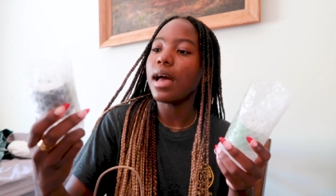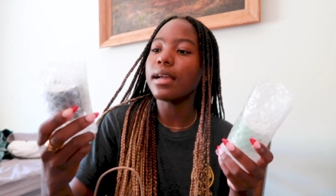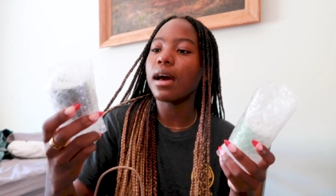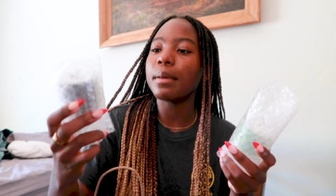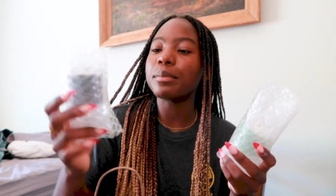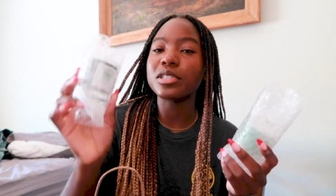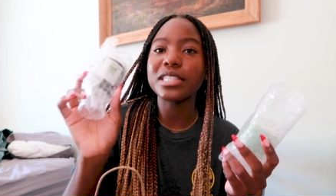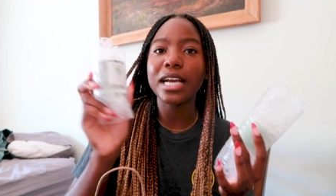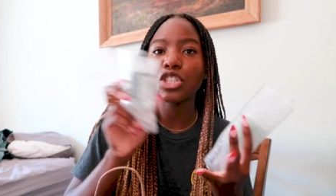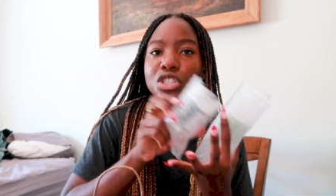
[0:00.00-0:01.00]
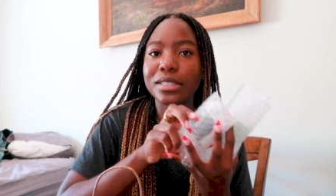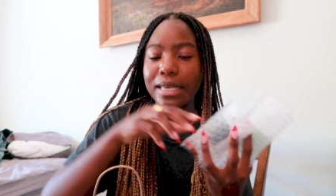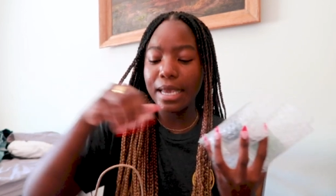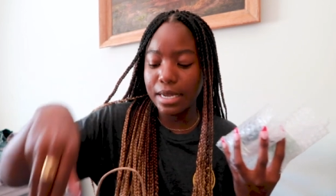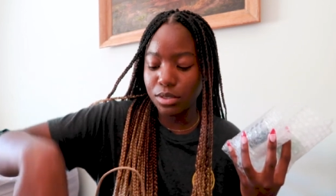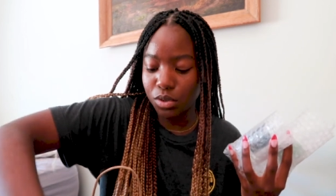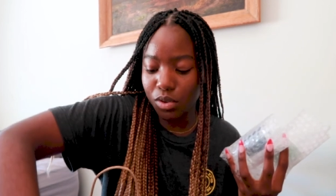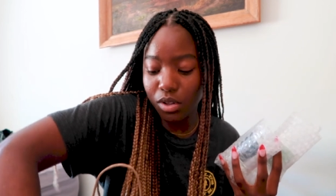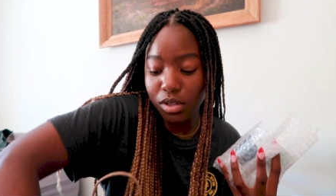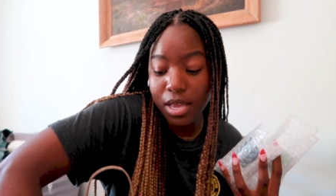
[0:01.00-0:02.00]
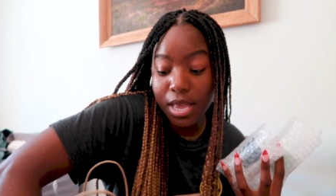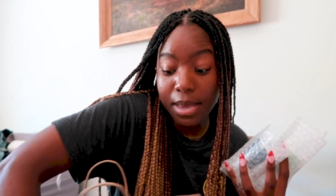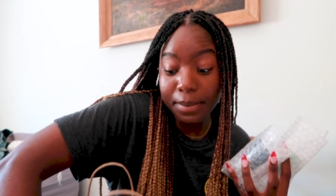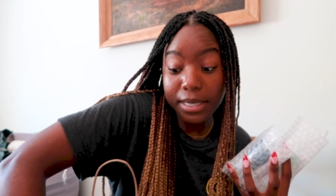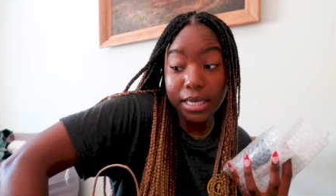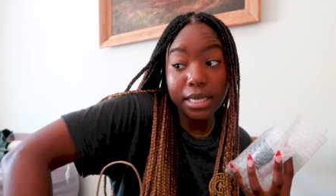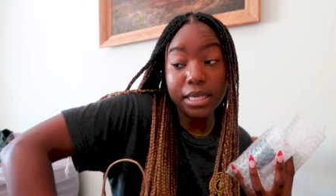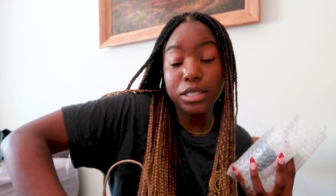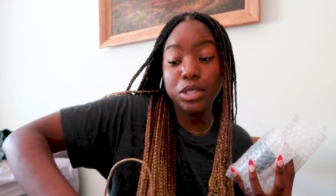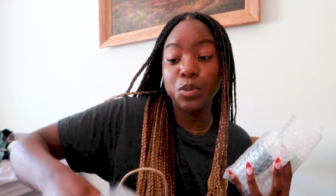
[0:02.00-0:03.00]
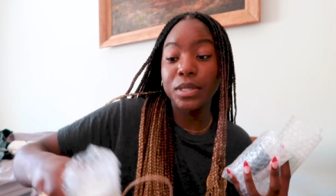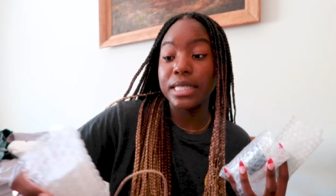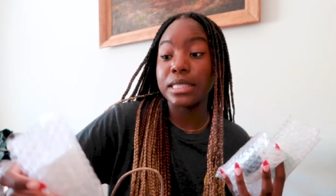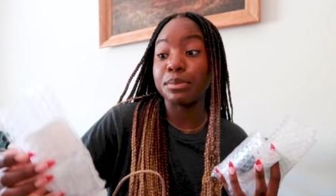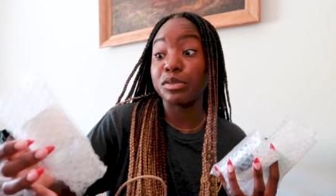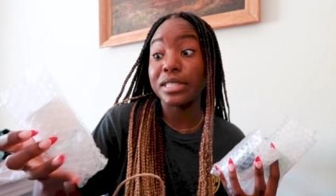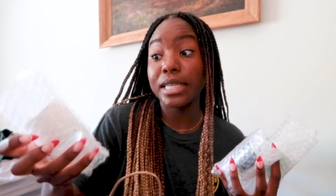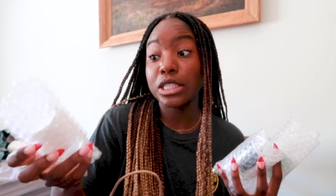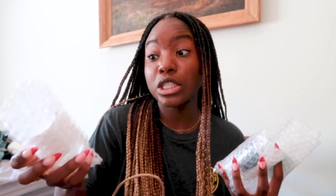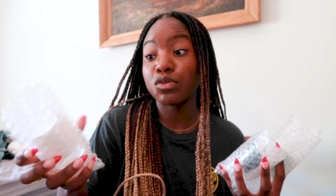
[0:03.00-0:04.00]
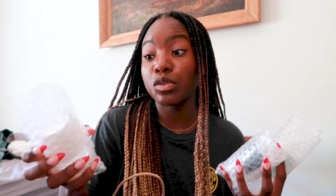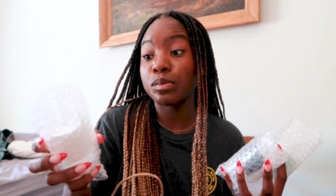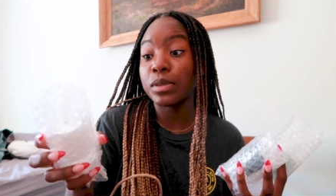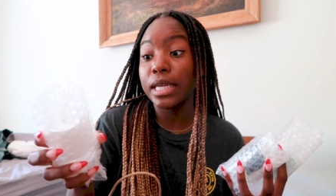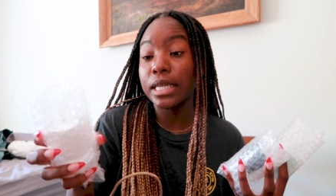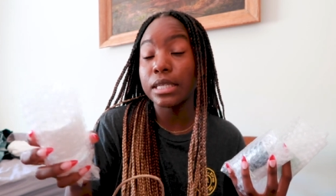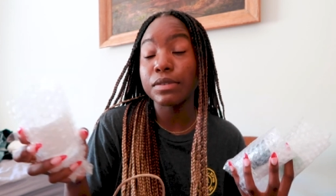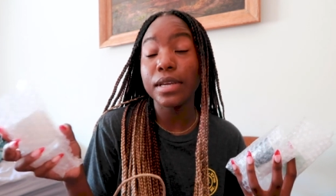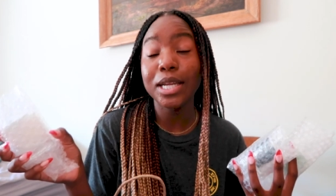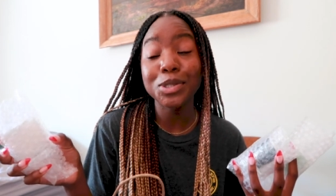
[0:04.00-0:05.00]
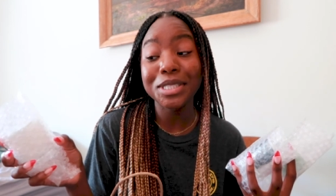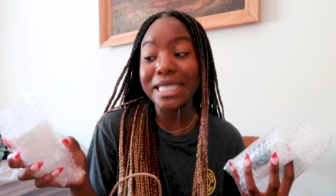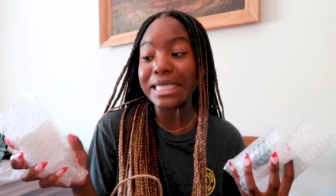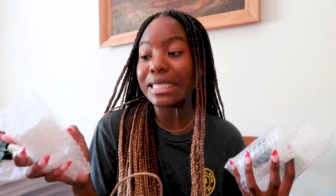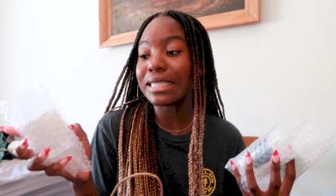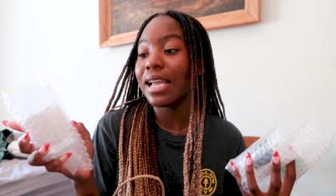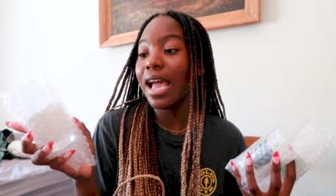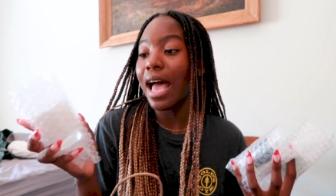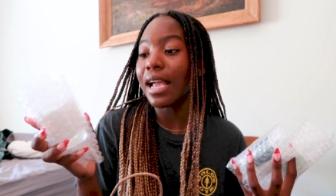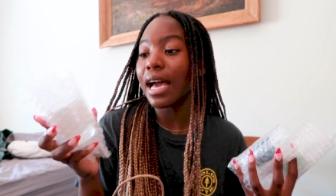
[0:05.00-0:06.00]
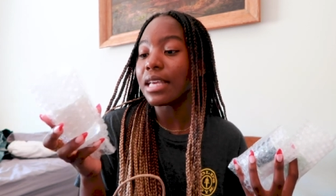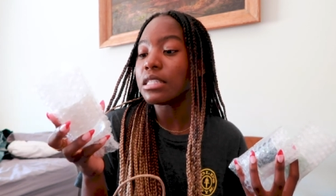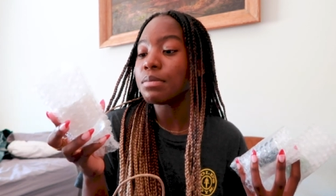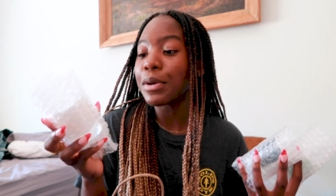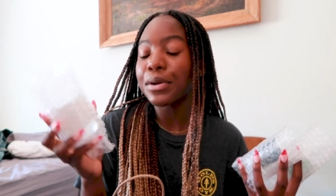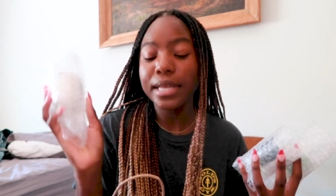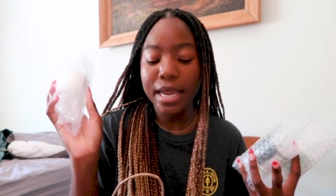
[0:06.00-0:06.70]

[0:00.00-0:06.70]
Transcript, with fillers: I got a protection candle because we need some protection from negative energies. I got a spirit